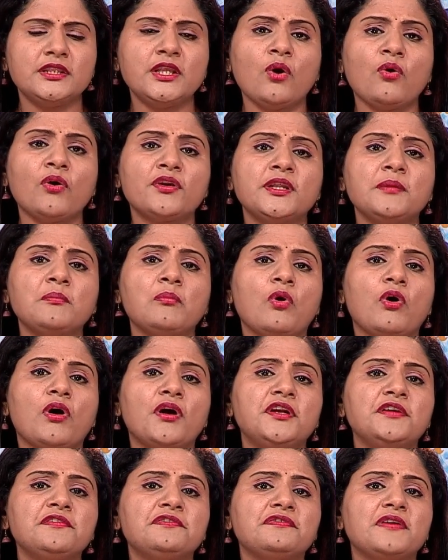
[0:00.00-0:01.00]
or they
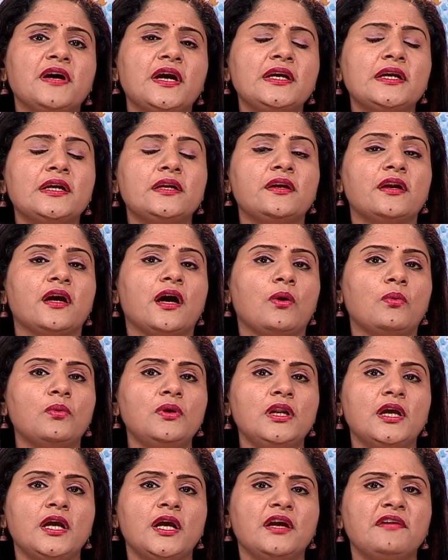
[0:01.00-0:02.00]
modify a
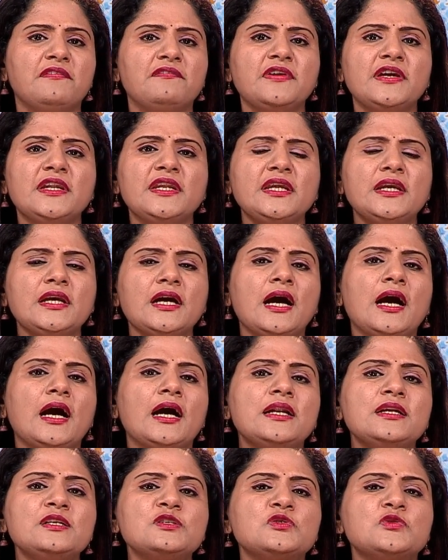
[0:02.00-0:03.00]
noun very
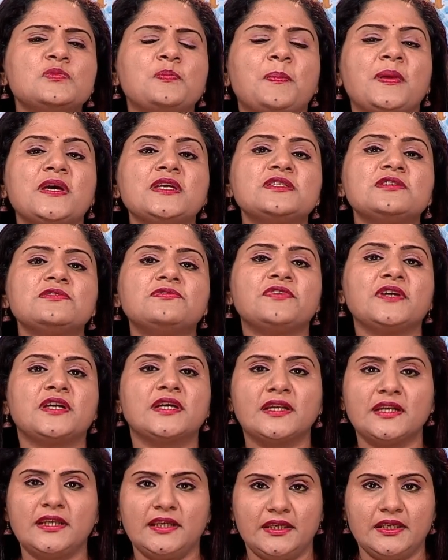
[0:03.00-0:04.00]

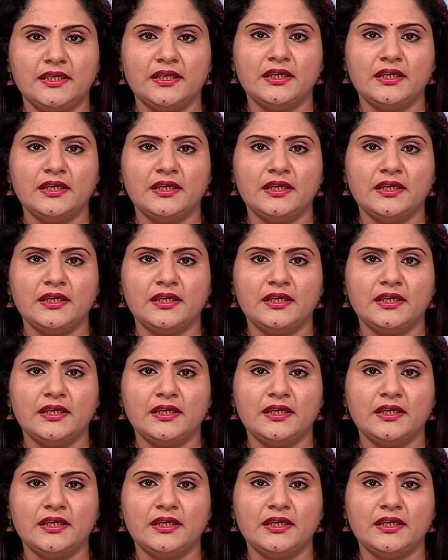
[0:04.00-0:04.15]
unspecifically.